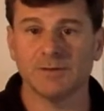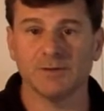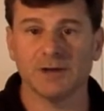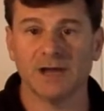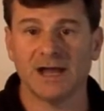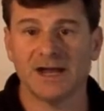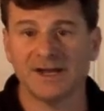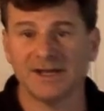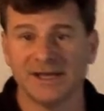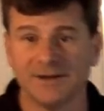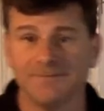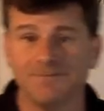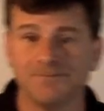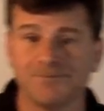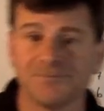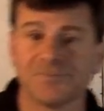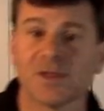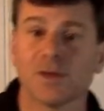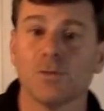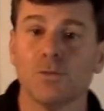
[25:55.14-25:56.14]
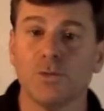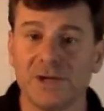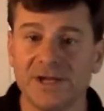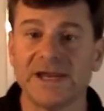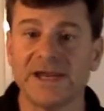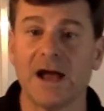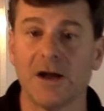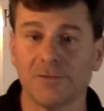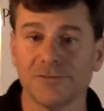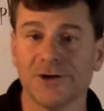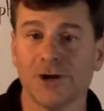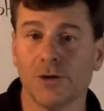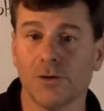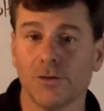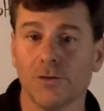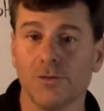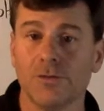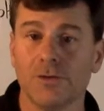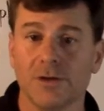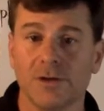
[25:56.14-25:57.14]
were adding in, we now
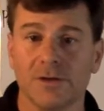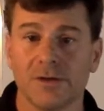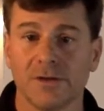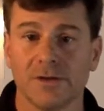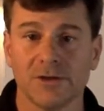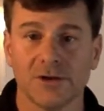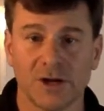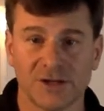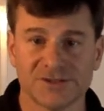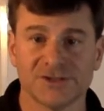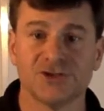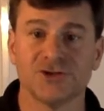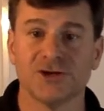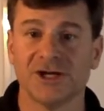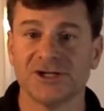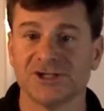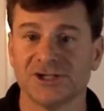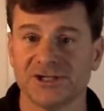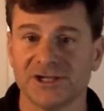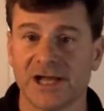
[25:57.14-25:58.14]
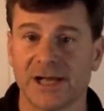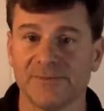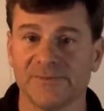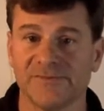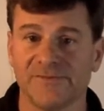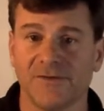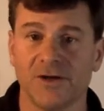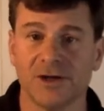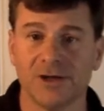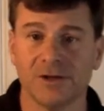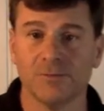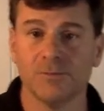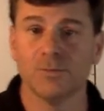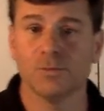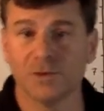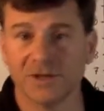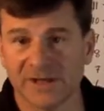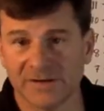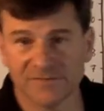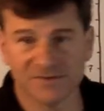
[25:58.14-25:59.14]
know concentration times volume
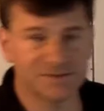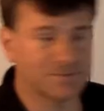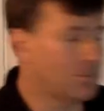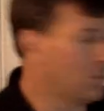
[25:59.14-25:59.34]
would give us